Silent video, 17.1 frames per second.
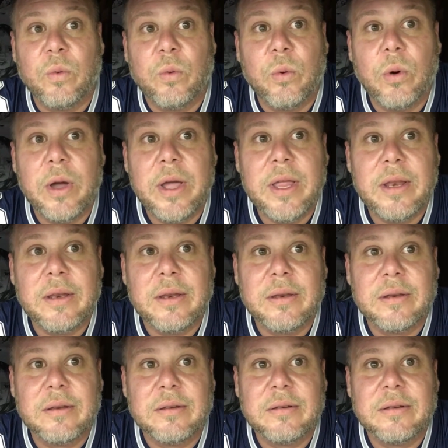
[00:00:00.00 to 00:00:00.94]
what
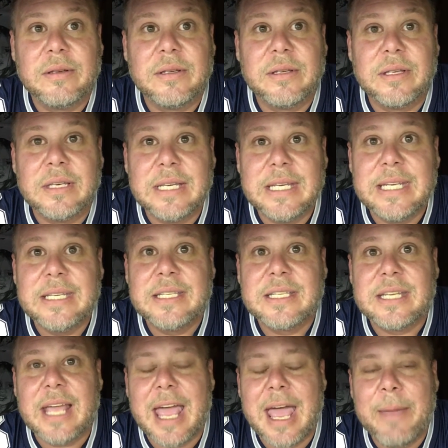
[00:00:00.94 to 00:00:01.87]
needs
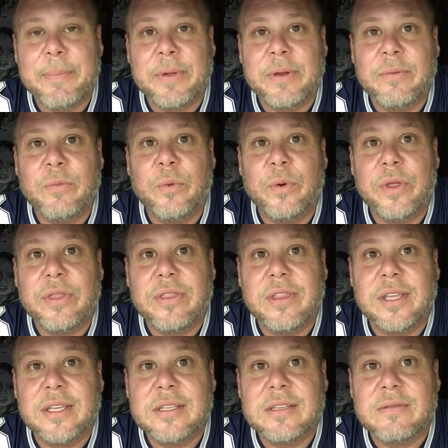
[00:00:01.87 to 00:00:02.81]
to happen with
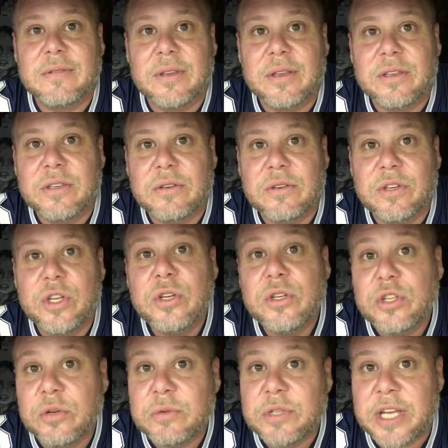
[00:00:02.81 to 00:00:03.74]
this
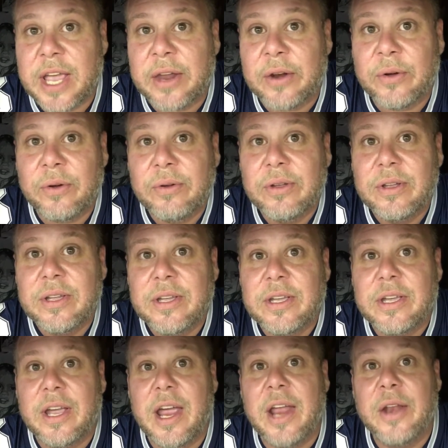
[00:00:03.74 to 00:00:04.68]
YouTube channel
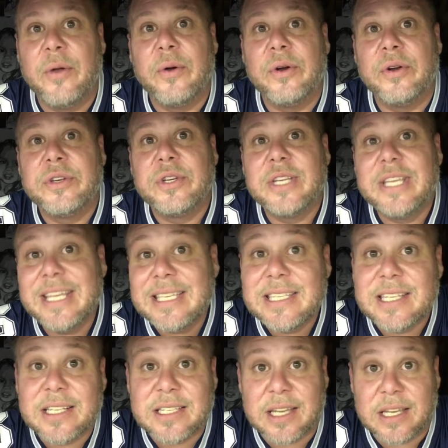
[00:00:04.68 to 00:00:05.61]
in order to get
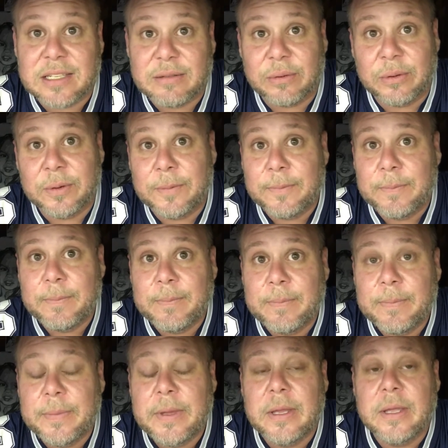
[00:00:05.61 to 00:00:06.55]
successful.
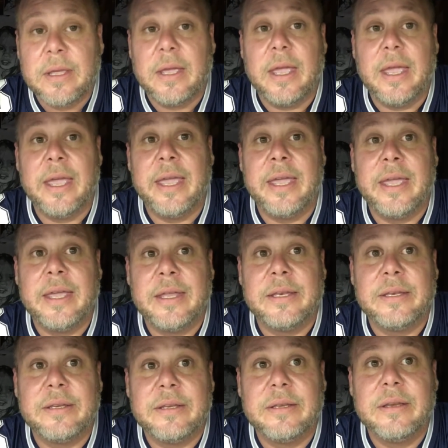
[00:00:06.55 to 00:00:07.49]

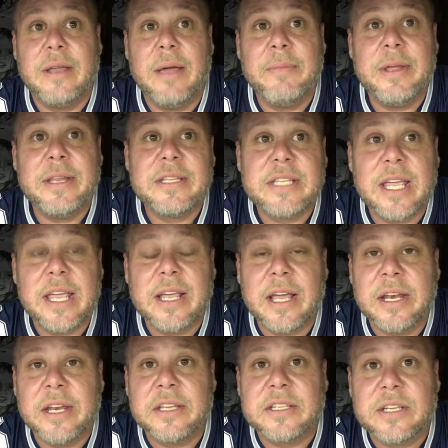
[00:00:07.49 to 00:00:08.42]
And I'm not saying
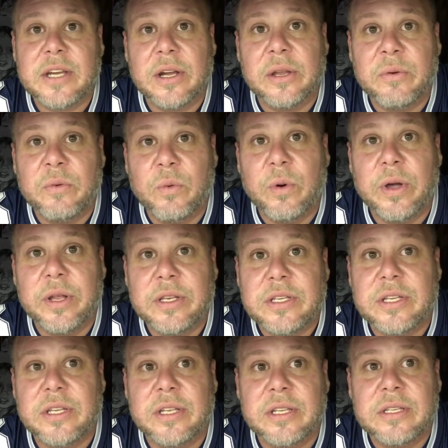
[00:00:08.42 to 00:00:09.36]
I necessarily want
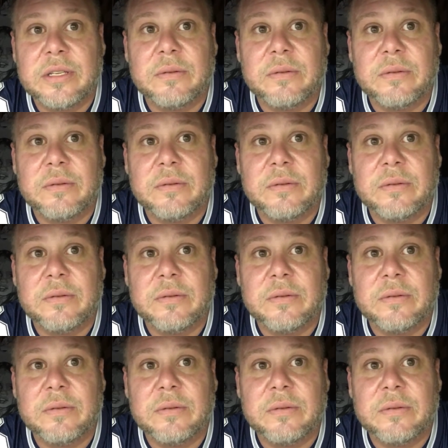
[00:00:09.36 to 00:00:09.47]
to